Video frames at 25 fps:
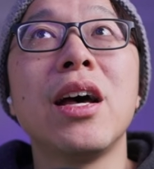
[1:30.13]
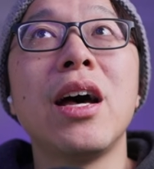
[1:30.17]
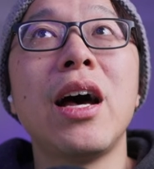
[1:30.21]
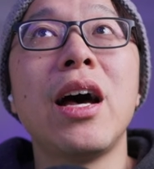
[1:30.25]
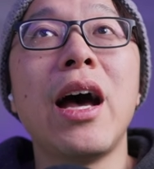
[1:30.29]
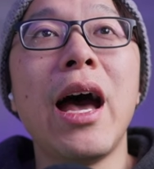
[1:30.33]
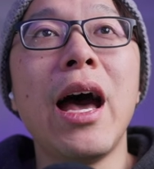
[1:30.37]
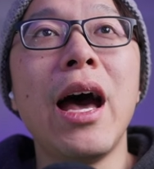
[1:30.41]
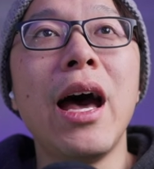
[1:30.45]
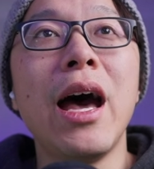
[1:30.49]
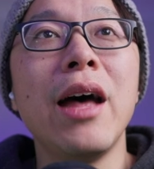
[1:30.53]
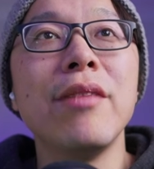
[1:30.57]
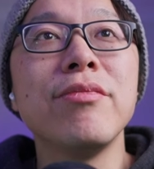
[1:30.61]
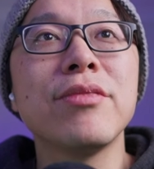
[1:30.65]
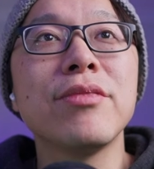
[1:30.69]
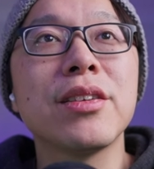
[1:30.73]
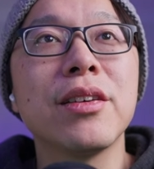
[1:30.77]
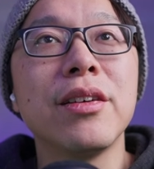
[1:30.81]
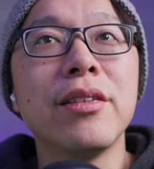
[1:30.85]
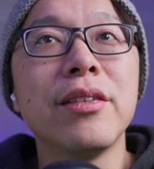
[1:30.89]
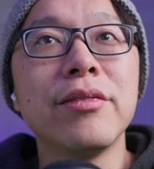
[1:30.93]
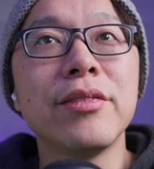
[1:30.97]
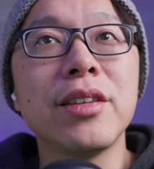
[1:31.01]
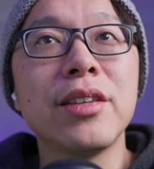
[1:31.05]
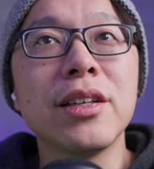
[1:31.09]
And
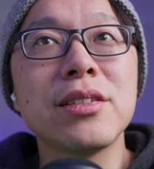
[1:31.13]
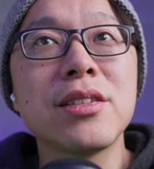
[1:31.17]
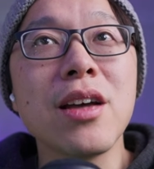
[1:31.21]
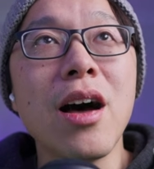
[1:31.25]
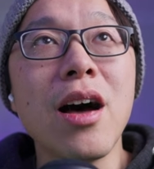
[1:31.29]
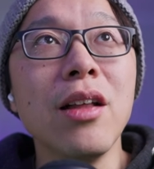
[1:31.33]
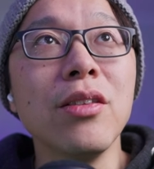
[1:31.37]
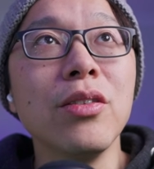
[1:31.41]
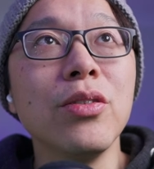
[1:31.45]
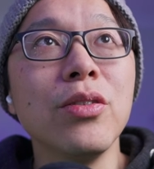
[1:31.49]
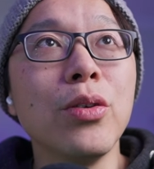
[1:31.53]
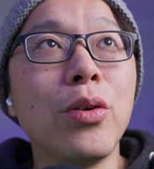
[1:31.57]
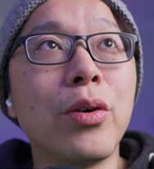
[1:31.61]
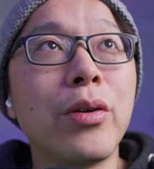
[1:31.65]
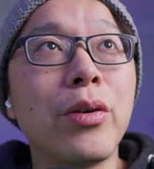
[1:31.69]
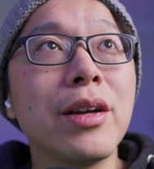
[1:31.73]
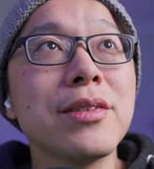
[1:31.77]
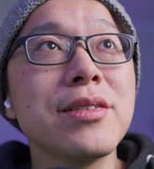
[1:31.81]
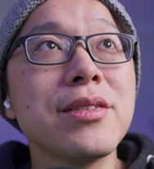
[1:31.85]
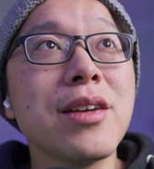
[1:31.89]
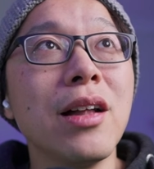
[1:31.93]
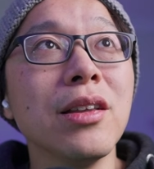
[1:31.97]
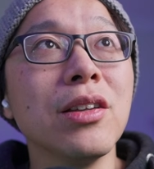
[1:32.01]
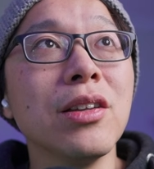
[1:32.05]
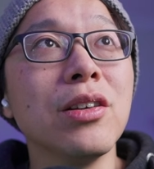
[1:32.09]
the LoRA
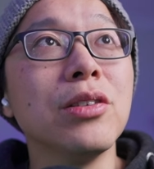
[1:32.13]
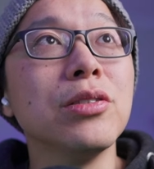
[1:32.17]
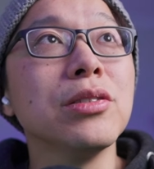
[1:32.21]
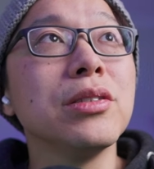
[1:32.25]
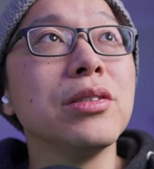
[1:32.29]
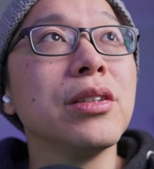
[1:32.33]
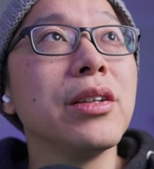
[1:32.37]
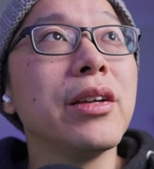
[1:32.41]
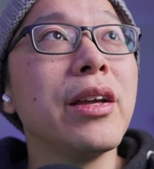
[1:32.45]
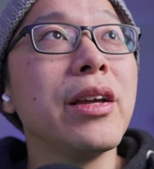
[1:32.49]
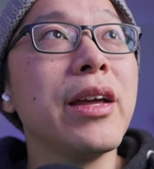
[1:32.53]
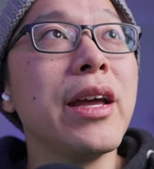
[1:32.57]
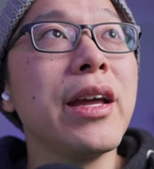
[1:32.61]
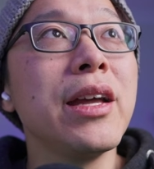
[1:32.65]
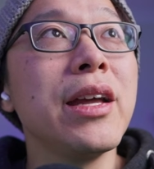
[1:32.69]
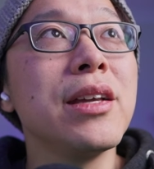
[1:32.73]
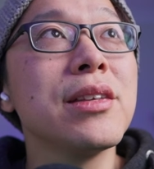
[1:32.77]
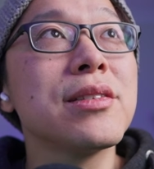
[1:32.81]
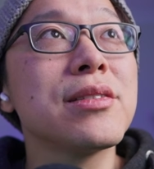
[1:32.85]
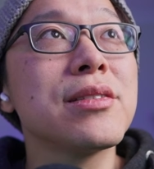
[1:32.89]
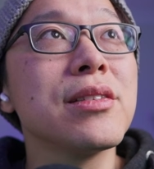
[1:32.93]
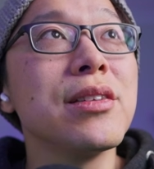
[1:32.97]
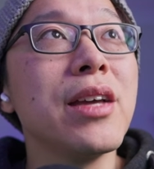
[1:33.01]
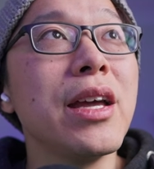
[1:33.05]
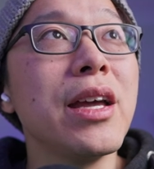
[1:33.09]
download
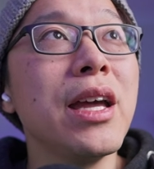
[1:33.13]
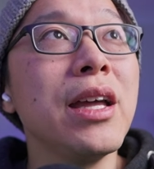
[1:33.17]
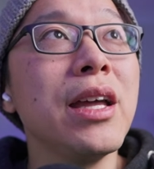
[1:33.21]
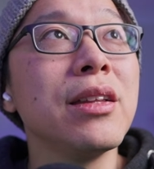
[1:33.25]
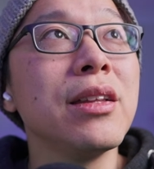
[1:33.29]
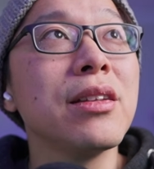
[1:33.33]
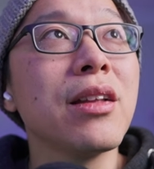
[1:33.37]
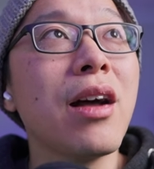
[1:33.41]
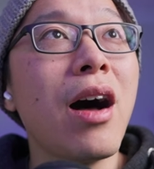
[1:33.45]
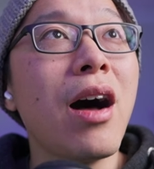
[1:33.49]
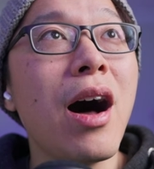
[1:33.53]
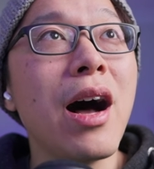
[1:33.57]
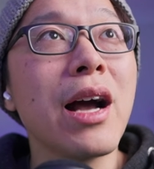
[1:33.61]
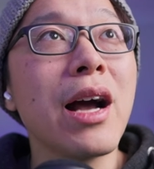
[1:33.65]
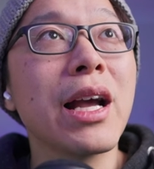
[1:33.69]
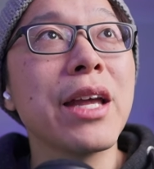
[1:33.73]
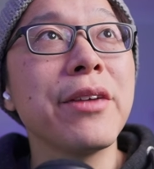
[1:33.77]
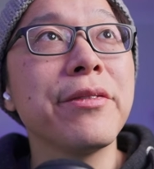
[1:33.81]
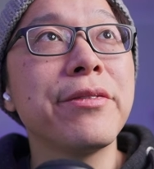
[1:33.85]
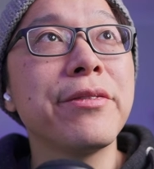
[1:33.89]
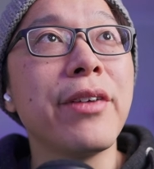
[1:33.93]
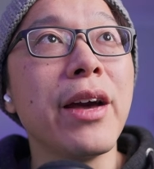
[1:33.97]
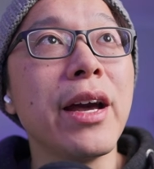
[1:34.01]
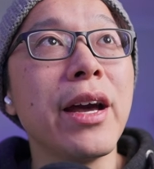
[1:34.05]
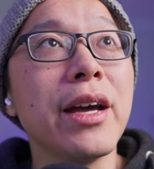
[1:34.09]
is in Hugging
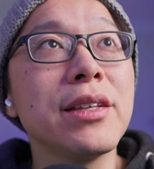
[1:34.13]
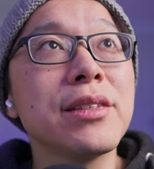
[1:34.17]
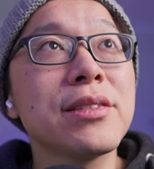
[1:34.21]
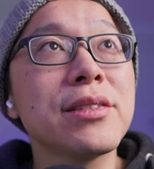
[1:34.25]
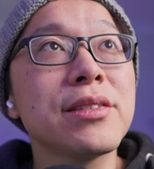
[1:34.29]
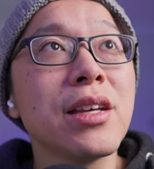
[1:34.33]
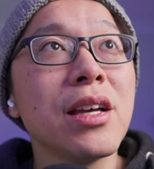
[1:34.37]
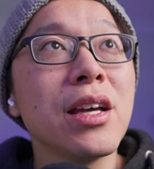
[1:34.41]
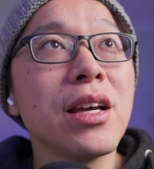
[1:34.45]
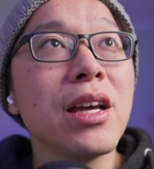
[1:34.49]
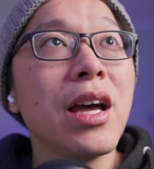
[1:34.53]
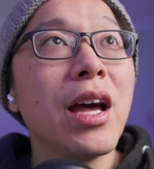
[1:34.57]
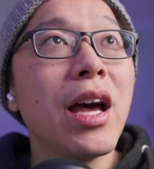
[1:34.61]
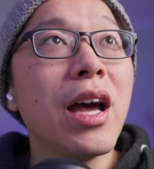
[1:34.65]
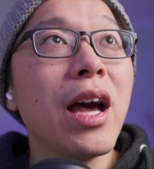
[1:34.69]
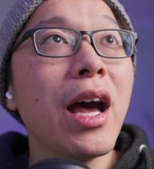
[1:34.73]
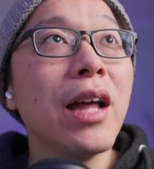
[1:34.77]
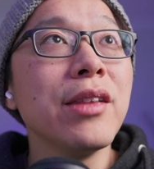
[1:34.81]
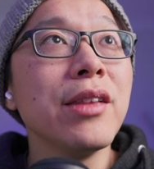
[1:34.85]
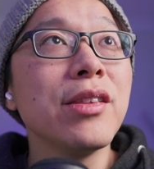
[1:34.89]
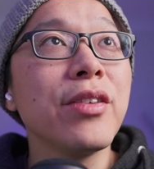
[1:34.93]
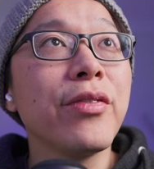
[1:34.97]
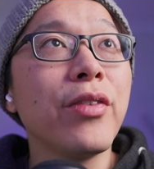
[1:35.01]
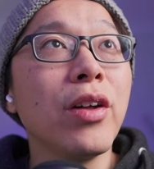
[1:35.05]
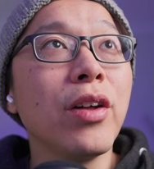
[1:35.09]
Face
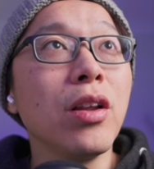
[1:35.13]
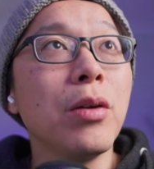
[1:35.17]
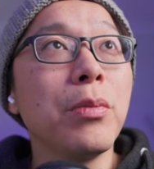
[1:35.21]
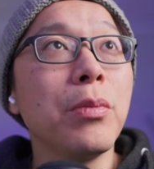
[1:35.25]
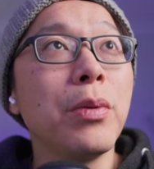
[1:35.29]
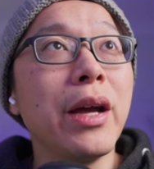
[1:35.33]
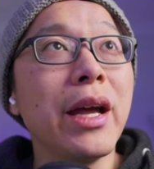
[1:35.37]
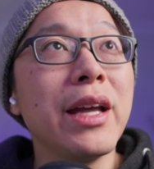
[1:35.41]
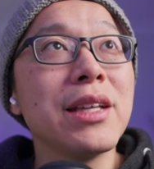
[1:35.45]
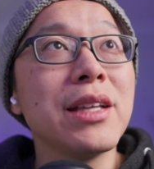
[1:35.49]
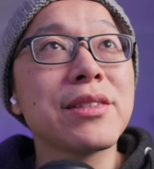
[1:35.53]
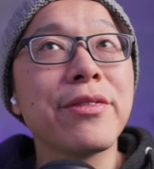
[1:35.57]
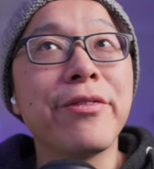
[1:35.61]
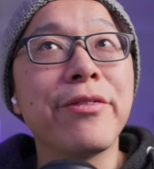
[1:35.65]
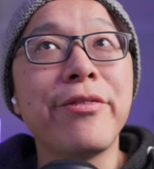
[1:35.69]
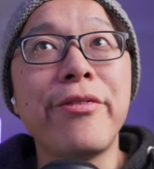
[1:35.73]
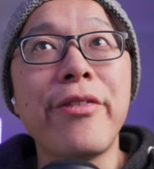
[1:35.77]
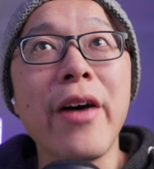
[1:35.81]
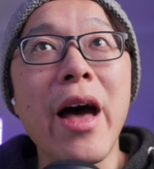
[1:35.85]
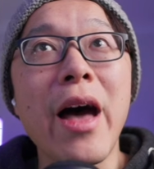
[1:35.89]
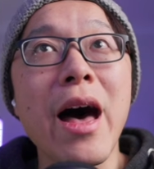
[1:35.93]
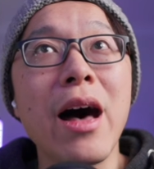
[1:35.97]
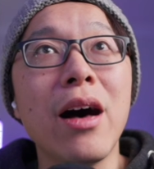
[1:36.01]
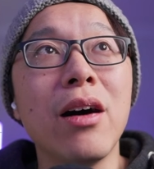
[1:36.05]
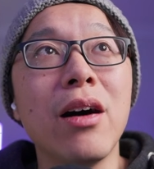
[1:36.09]
and developer is
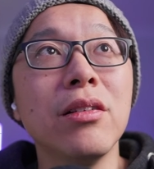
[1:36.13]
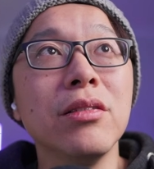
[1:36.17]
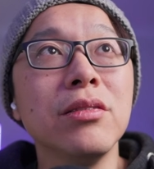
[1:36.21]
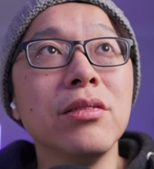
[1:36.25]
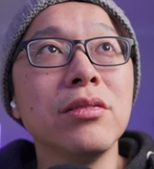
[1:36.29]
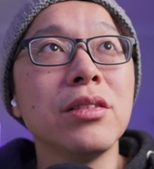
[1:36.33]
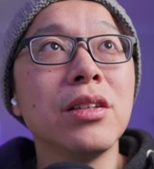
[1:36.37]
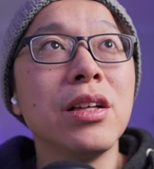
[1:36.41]
FAL